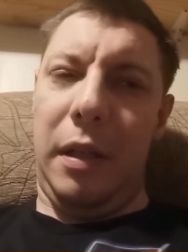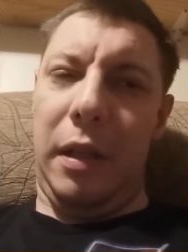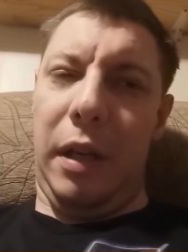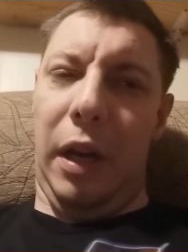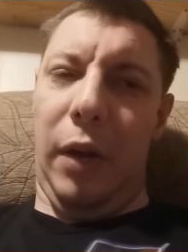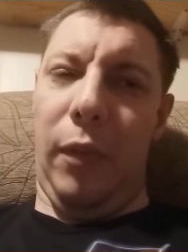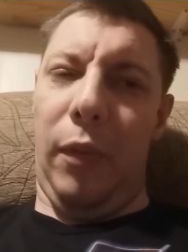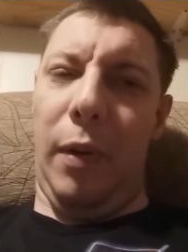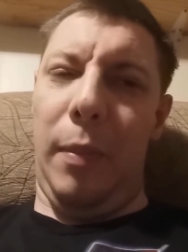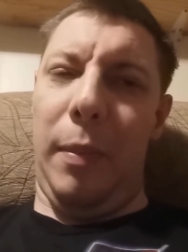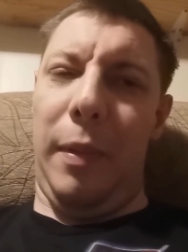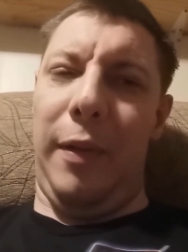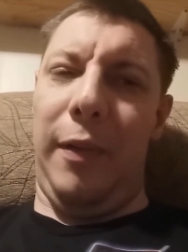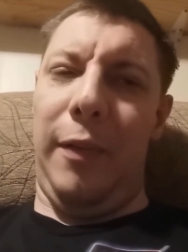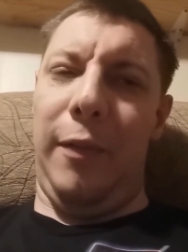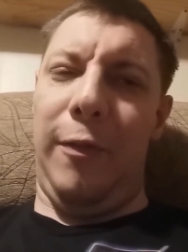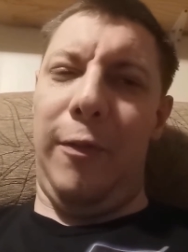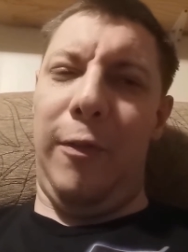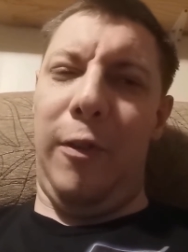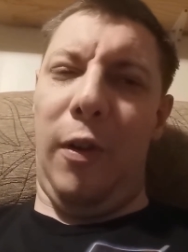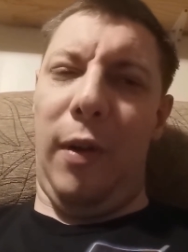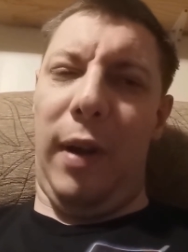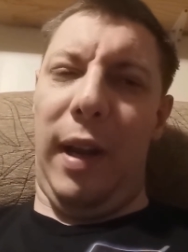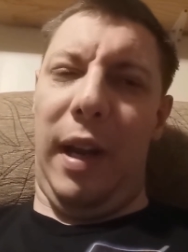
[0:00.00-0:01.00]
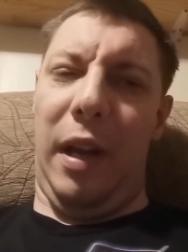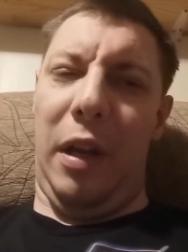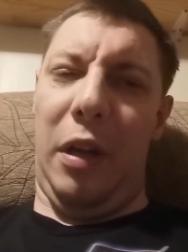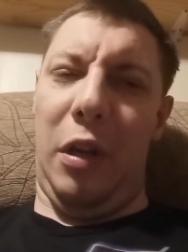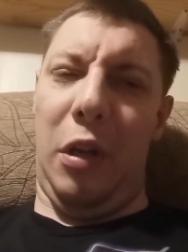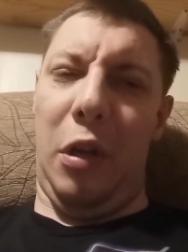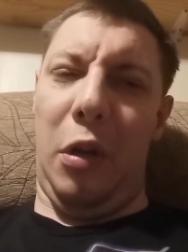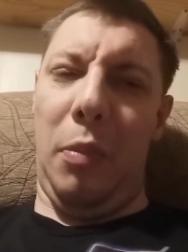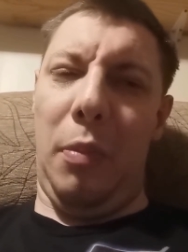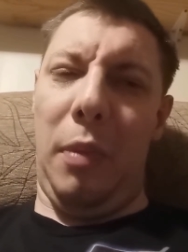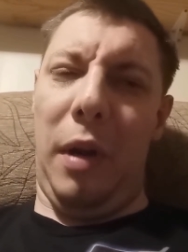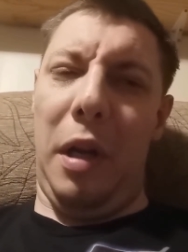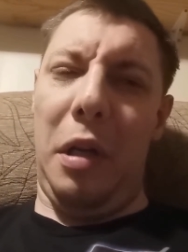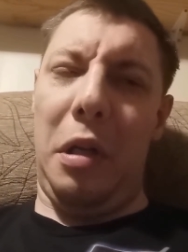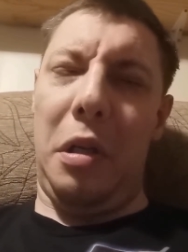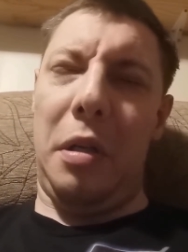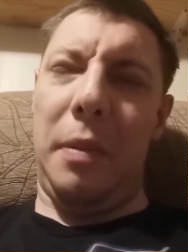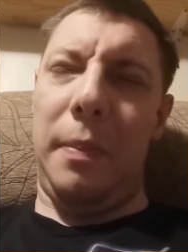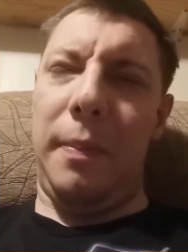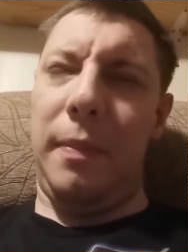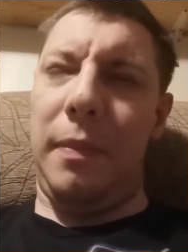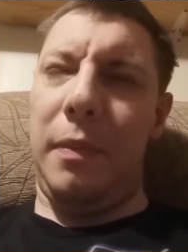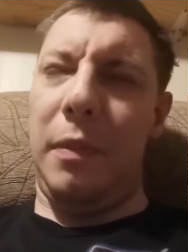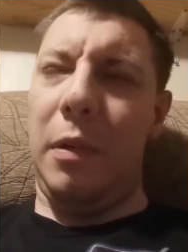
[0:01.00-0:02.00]
so I won't be vlogging too
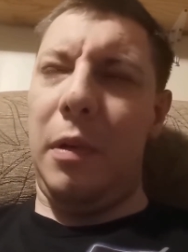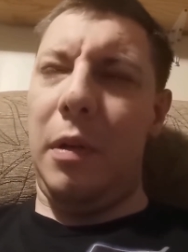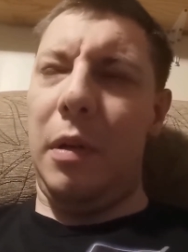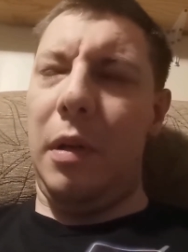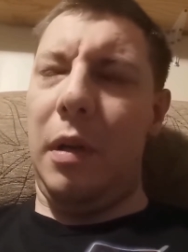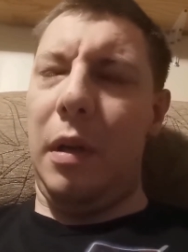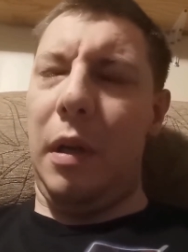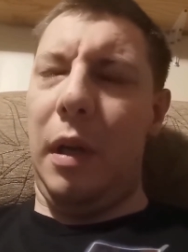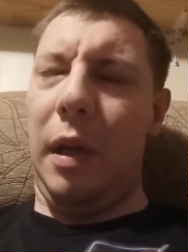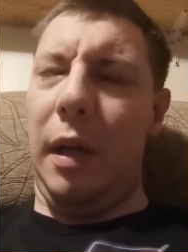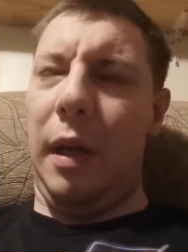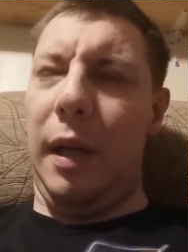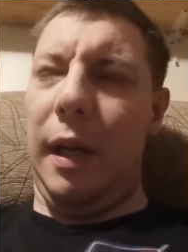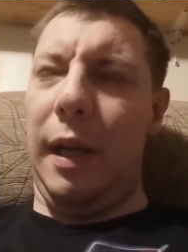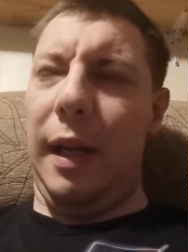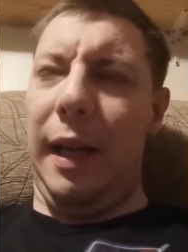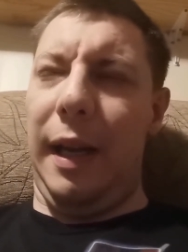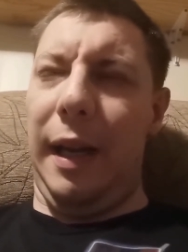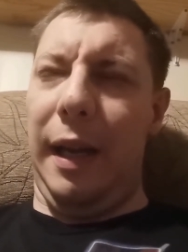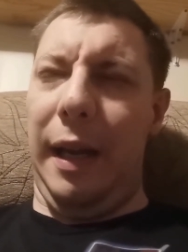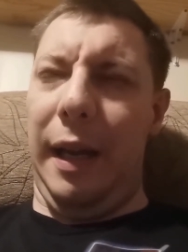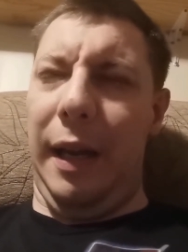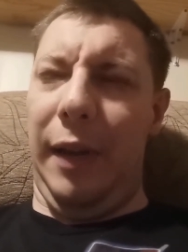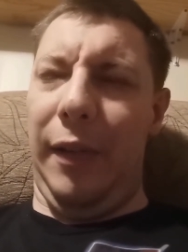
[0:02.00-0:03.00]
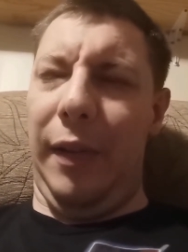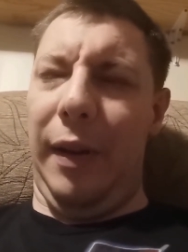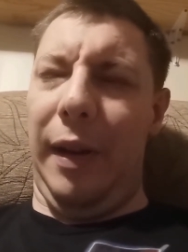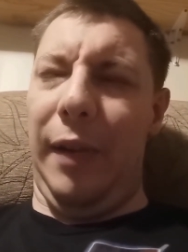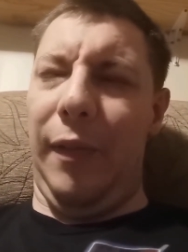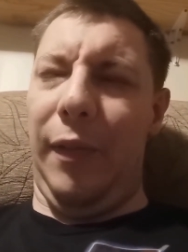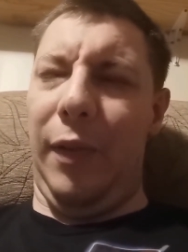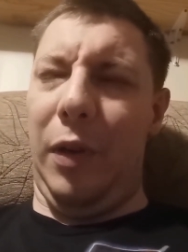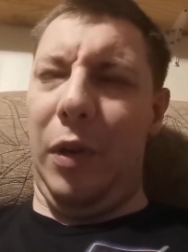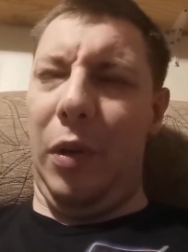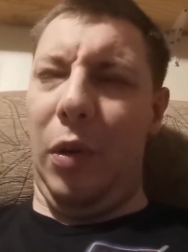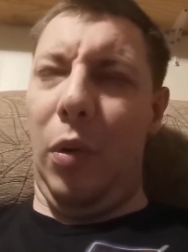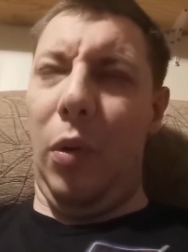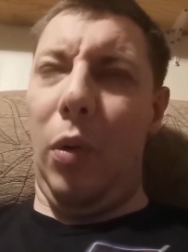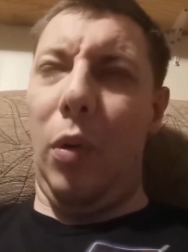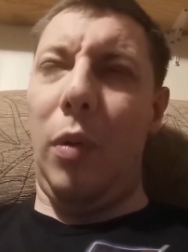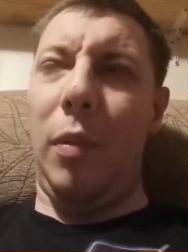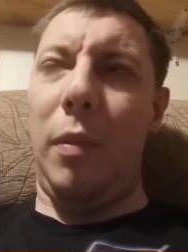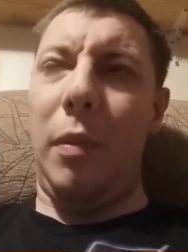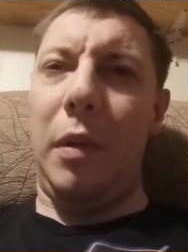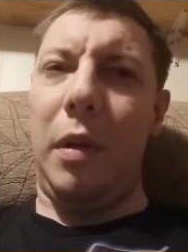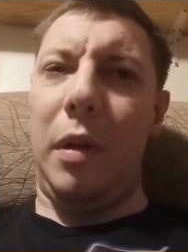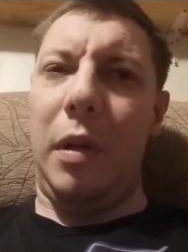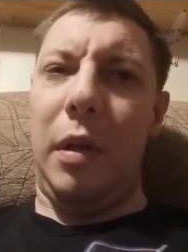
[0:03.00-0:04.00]
much, if, if at
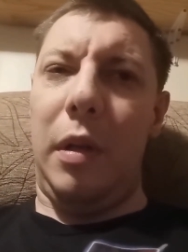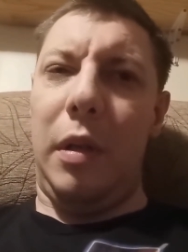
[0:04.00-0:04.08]
all.